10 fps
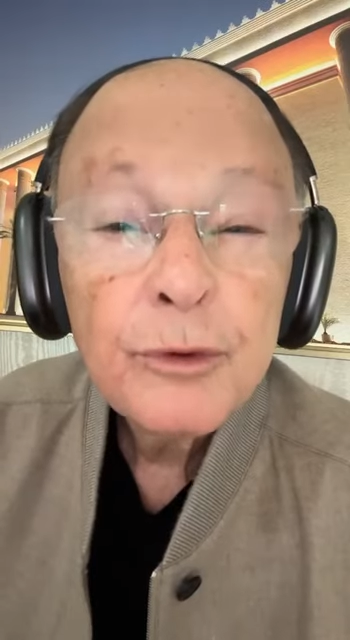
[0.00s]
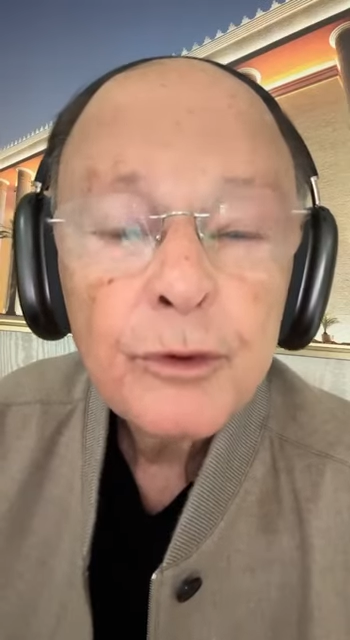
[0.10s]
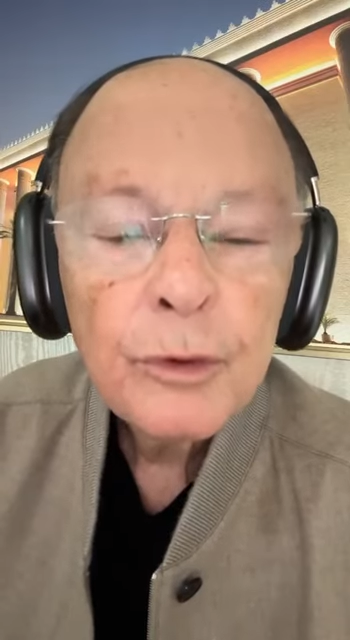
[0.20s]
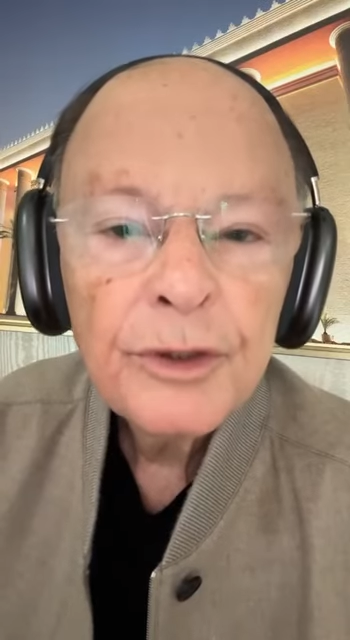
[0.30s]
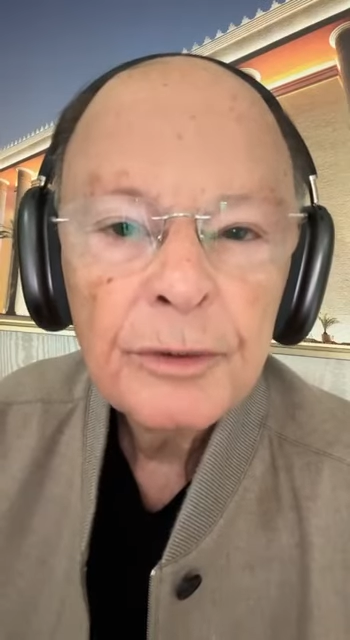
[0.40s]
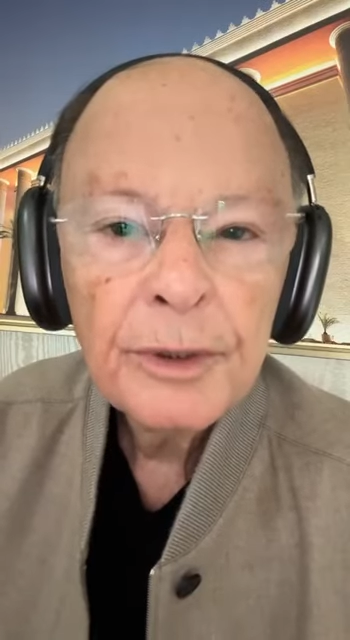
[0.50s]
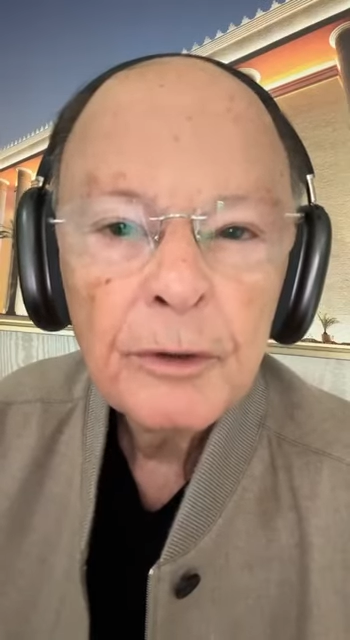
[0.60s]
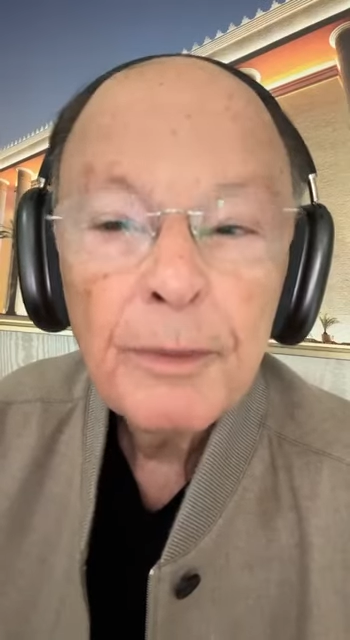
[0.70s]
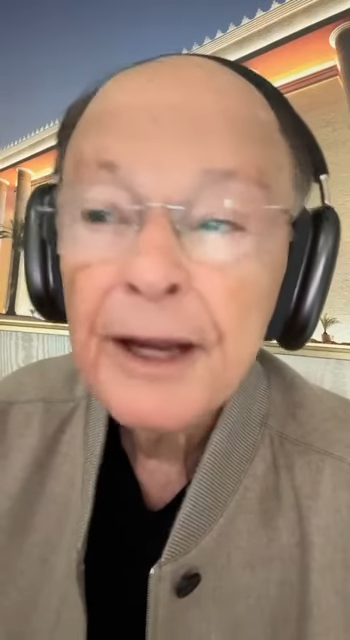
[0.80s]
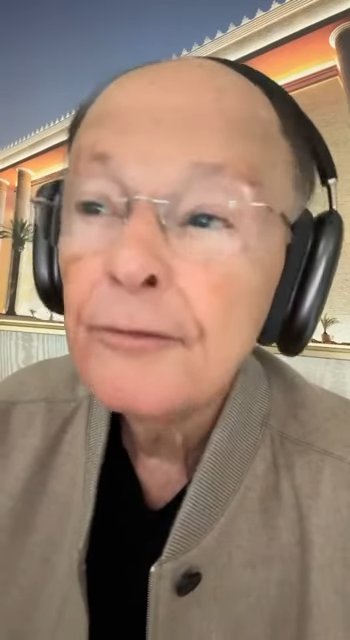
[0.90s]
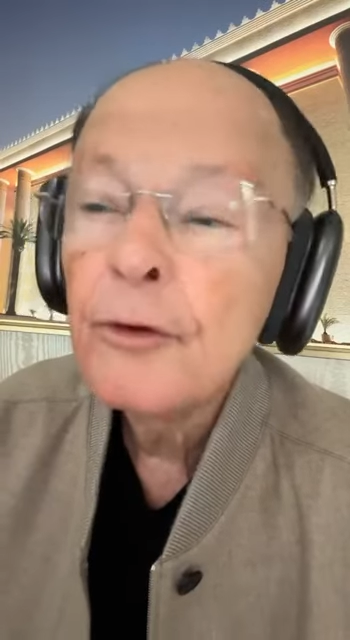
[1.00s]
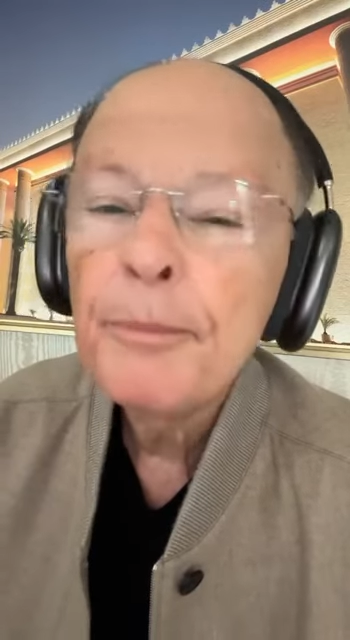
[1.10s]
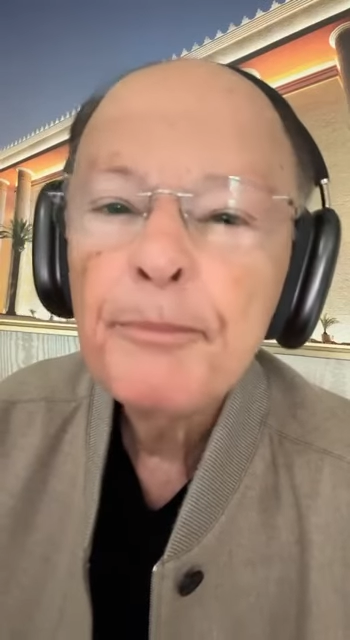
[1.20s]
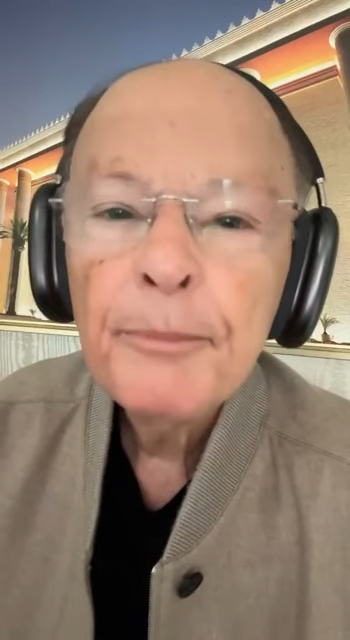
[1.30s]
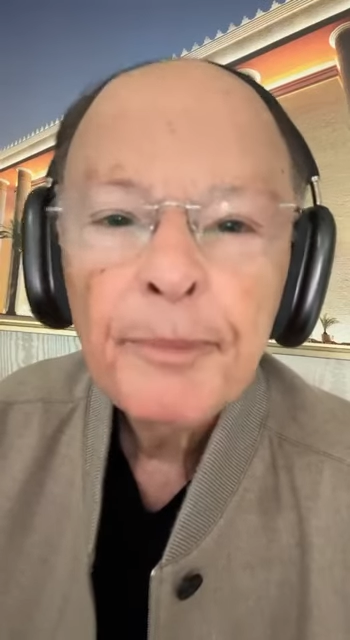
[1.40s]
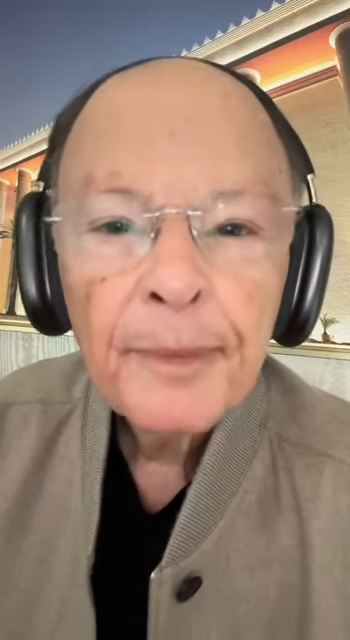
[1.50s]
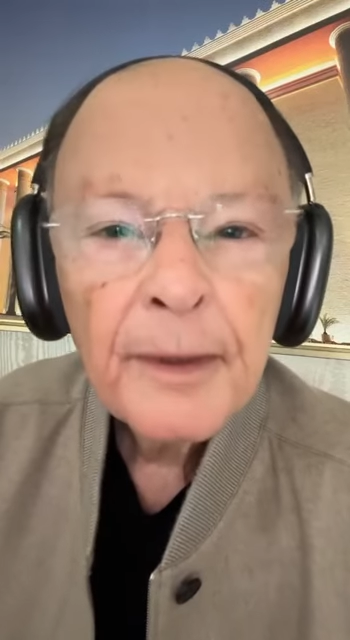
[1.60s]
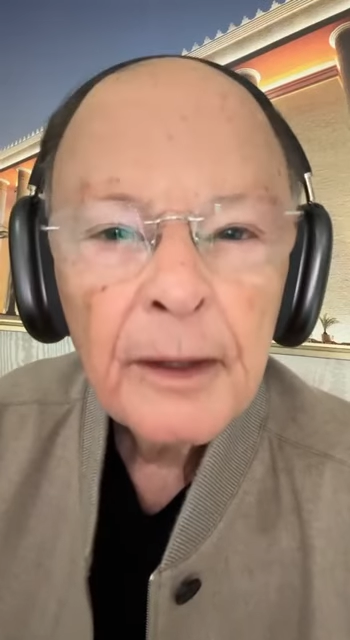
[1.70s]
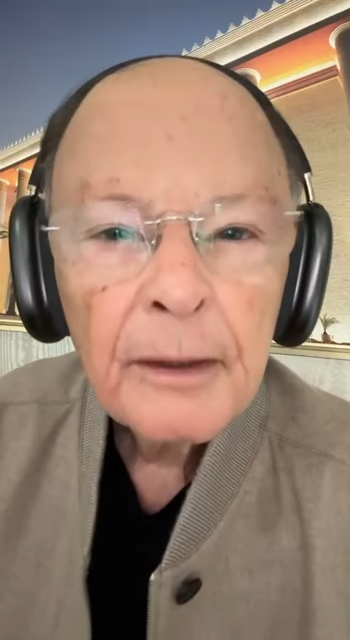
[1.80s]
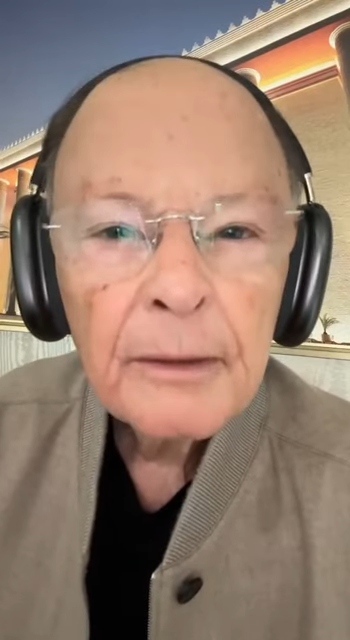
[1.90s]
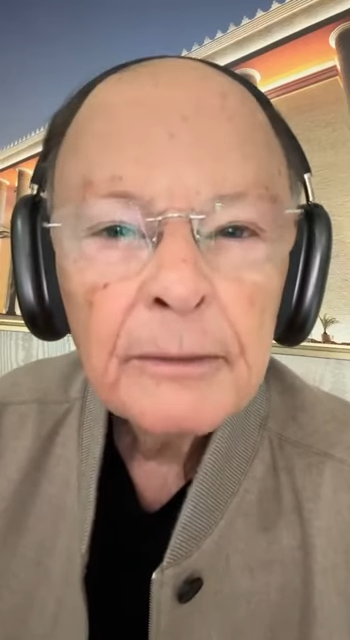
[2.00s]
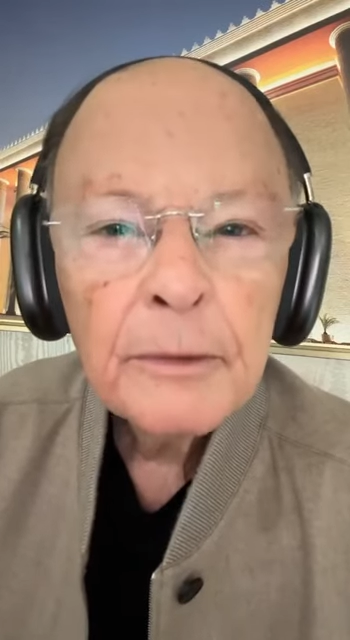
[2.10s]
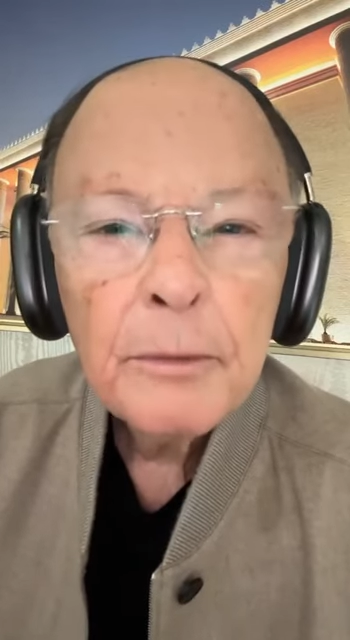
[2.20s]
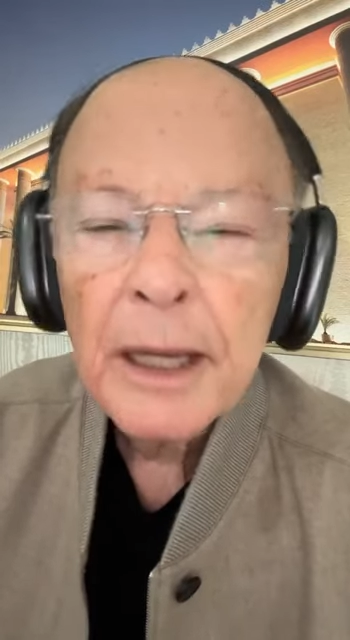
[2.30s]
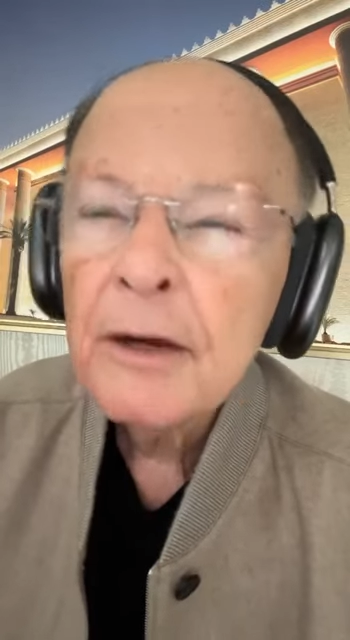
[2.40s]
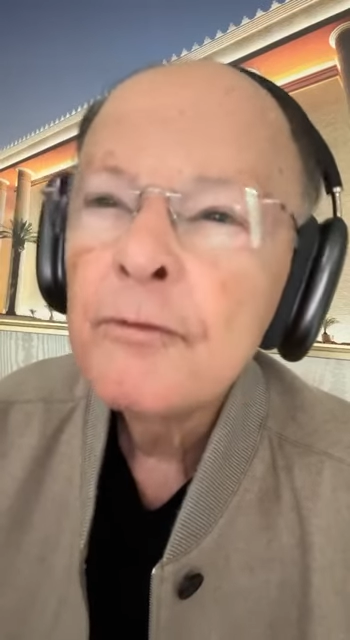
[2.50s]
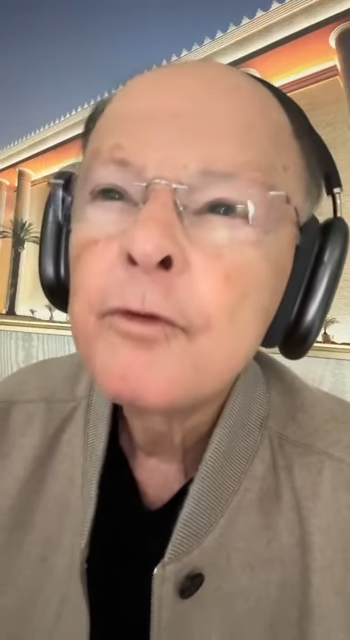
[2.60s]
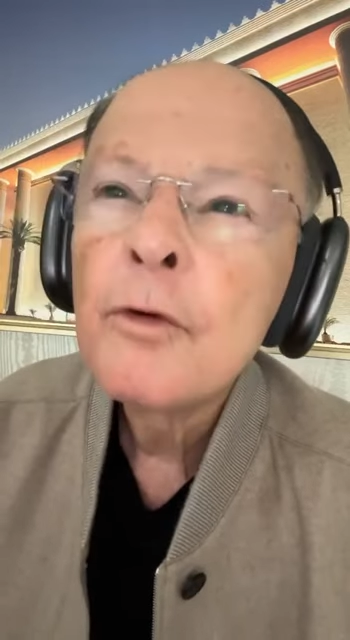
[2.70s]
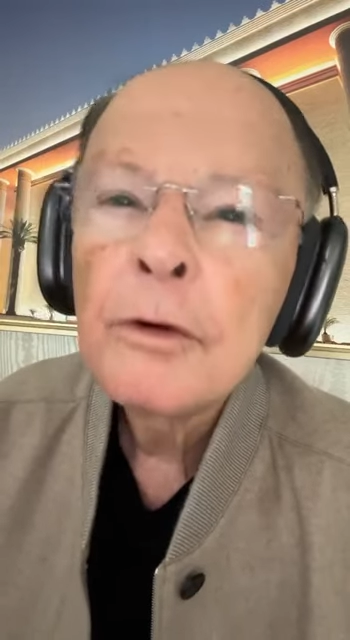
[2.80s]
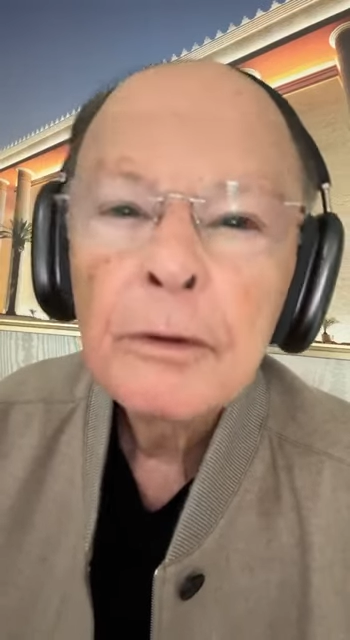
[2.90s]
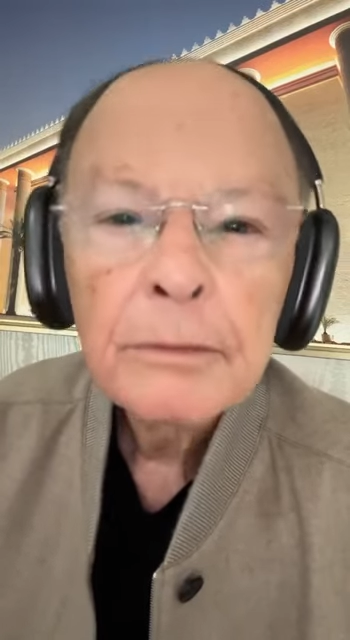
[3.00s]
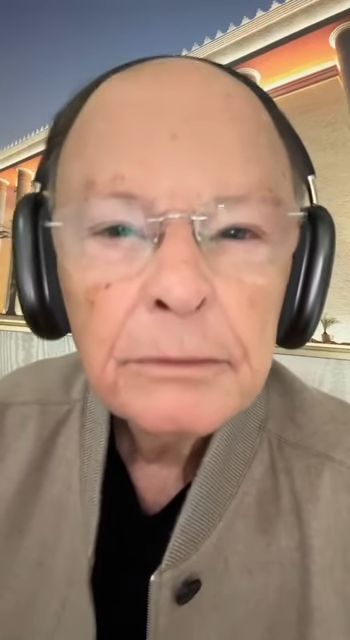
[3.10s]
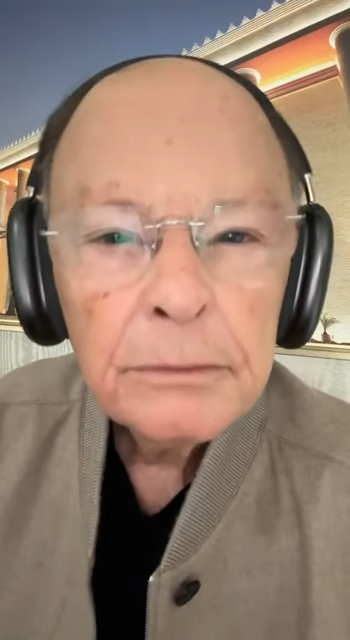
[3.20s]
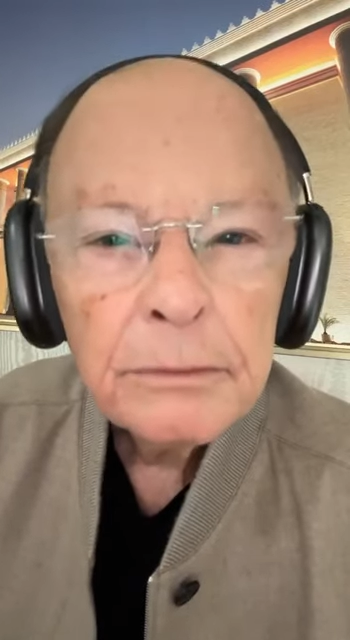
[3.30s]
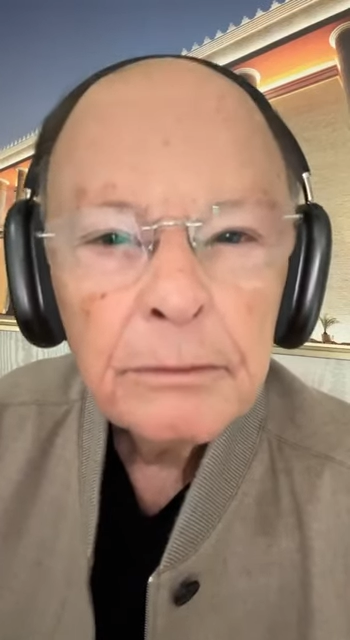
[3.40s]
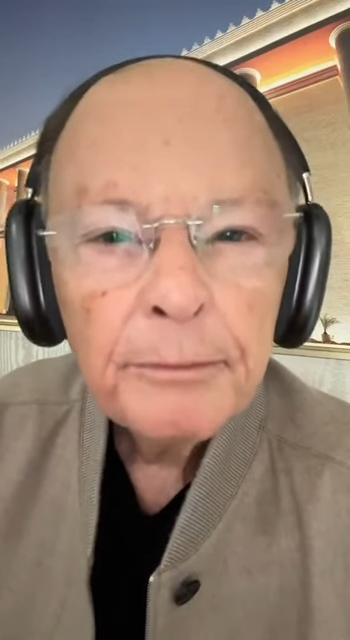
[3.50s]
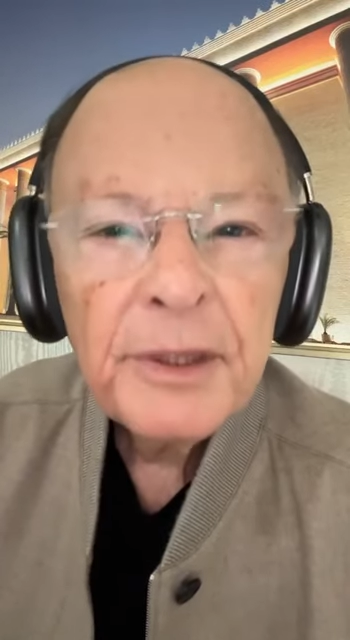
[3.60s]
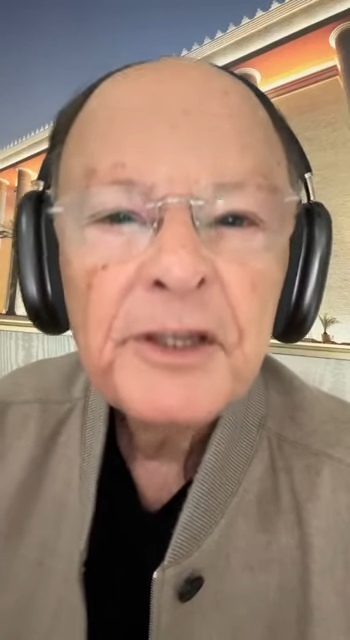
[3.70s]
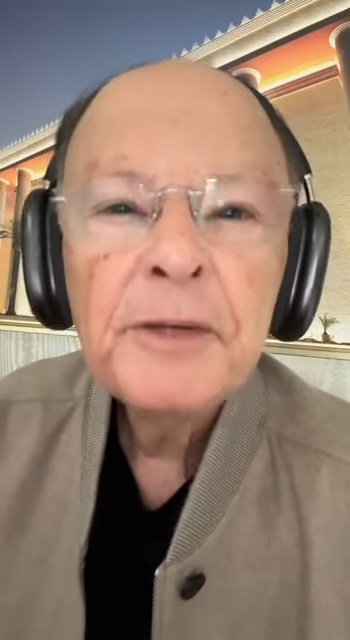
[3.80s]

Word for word: How, how am I going to ask